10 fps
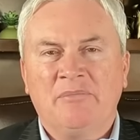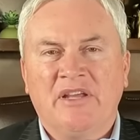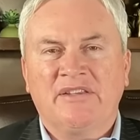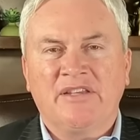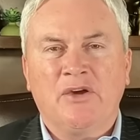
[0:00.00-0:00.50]

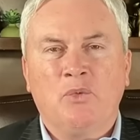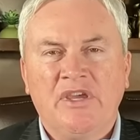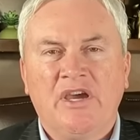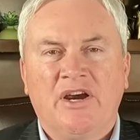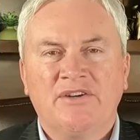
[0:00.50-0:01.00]
But uh,
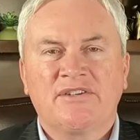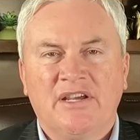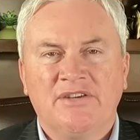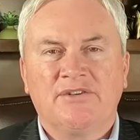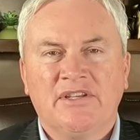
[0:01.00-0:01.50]
we are
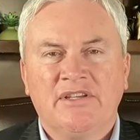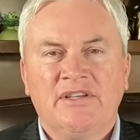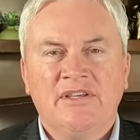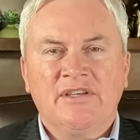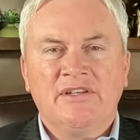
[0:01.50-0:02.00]
scheduling
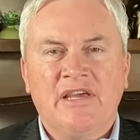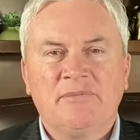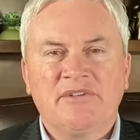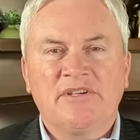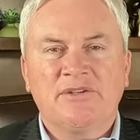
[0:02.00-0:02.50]

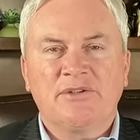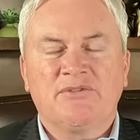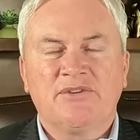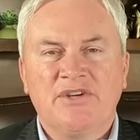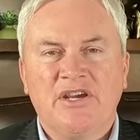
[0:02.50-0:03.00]
depositions
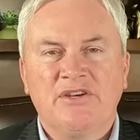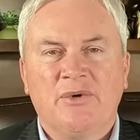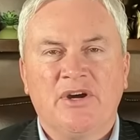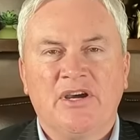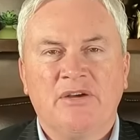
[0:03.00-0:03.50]
for
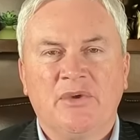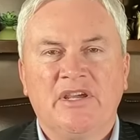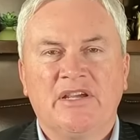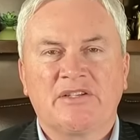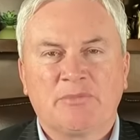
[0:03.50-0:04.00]
January, and
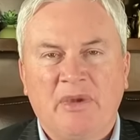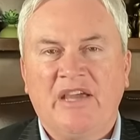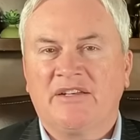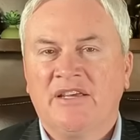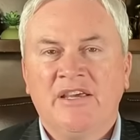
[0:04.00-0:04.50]
we
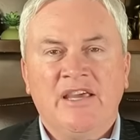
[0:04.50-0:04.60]
expect